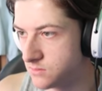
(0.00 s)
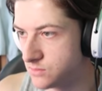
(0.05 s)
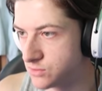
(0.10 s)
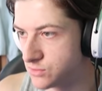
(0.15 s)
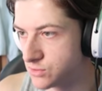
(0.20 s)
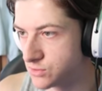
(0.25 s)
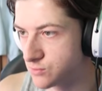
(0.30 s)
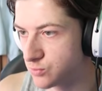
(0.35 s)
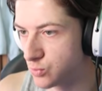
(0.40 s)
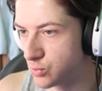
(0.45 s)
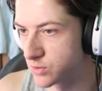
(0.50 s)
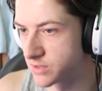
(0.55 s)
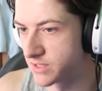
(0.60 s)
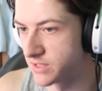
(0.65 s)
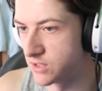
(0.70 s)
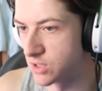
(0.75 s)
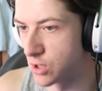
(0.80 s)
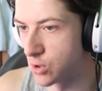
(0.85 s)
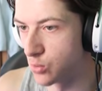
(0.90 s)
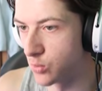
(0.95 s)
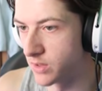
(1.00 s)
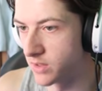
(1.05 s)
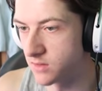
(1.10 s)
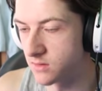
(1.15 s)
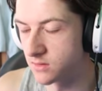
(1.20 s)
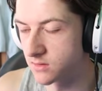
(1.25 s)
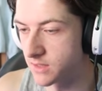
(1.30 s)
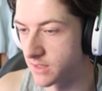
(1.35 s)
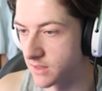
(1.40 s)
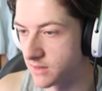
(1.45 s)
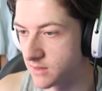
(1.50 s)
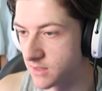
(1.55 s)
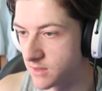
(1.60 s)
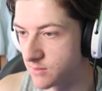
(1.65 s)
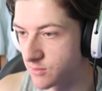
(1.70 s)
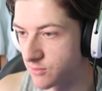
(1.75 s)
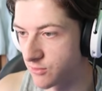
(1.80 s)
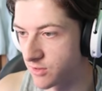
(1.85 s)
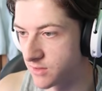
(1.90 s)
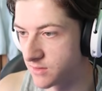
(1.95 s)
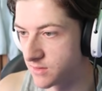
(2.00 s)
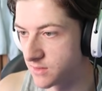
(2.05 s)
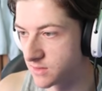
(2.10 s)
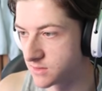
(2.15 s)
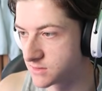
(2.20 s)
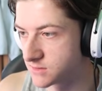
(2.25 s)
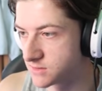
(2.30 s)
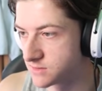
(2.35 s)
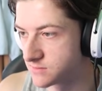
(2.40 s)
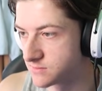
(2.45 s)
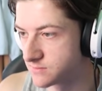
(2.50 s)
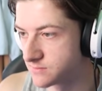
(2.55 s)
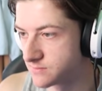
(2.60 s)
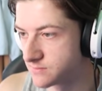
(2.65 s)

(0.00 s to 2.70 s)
He's just walking nowhere. Okay, yep, yeah, great, thanks.